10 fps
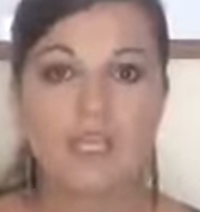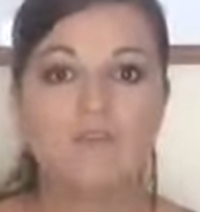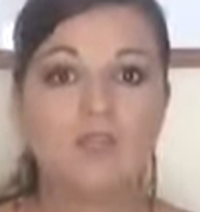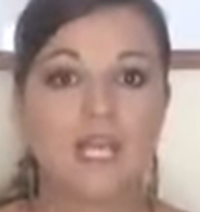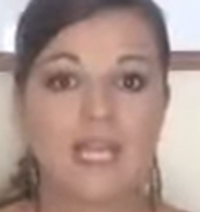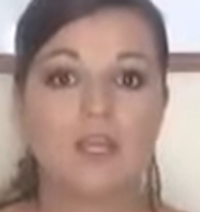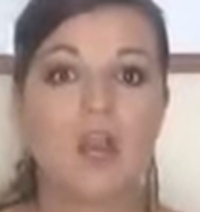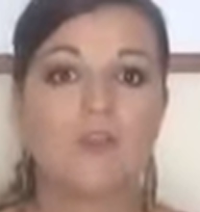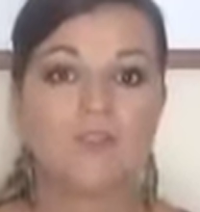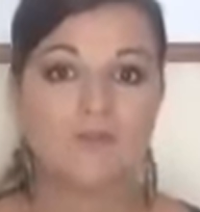If you like
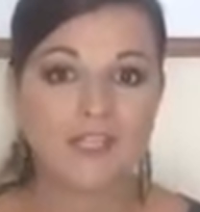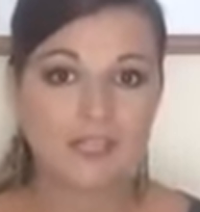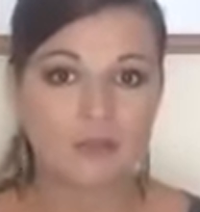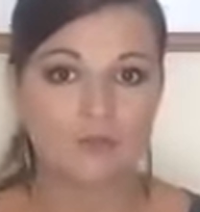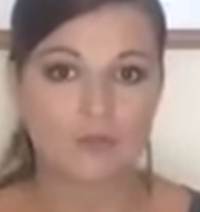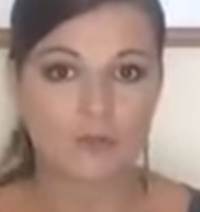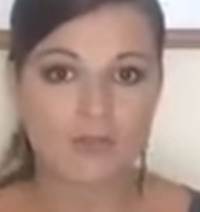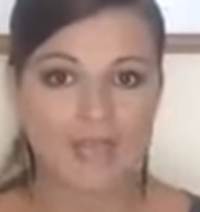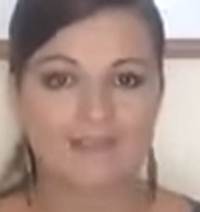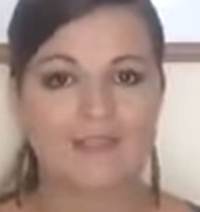the video
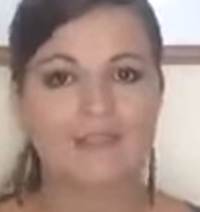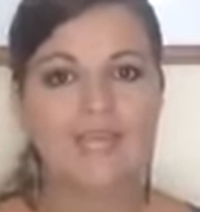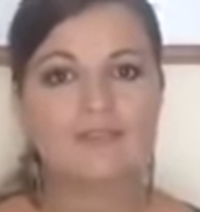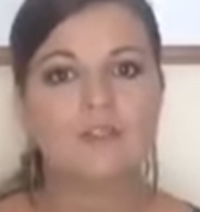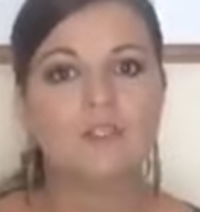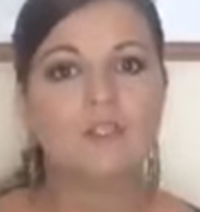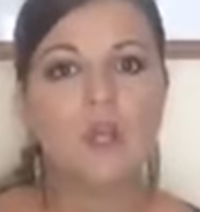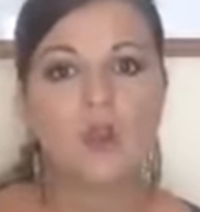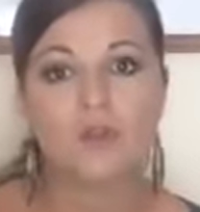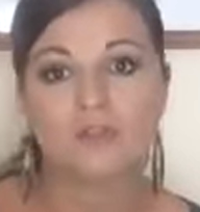format, then
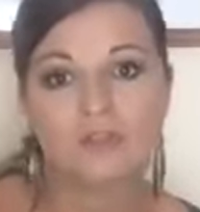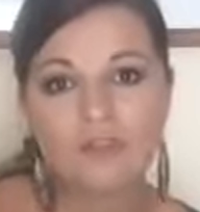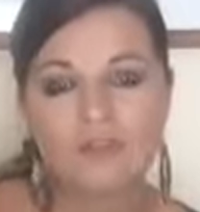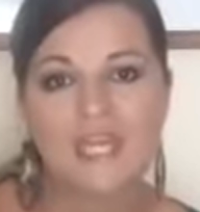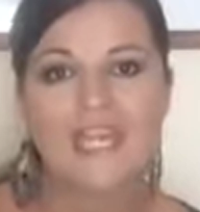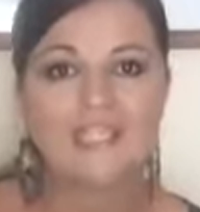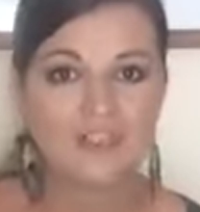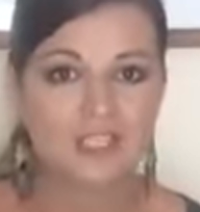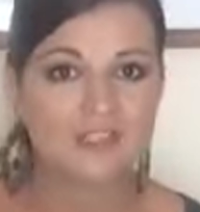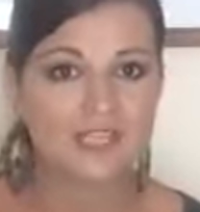go to
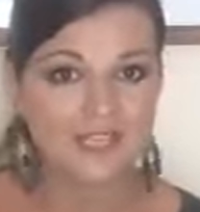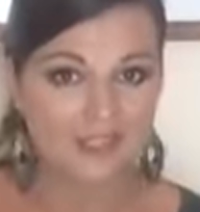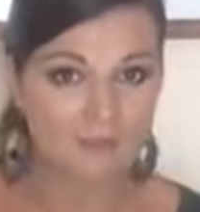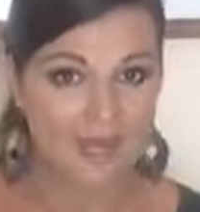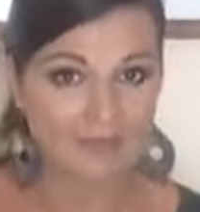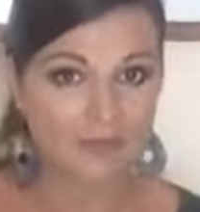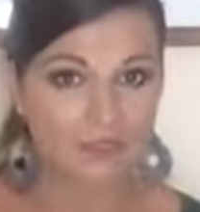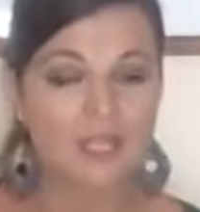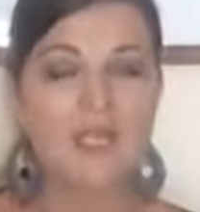English Expander,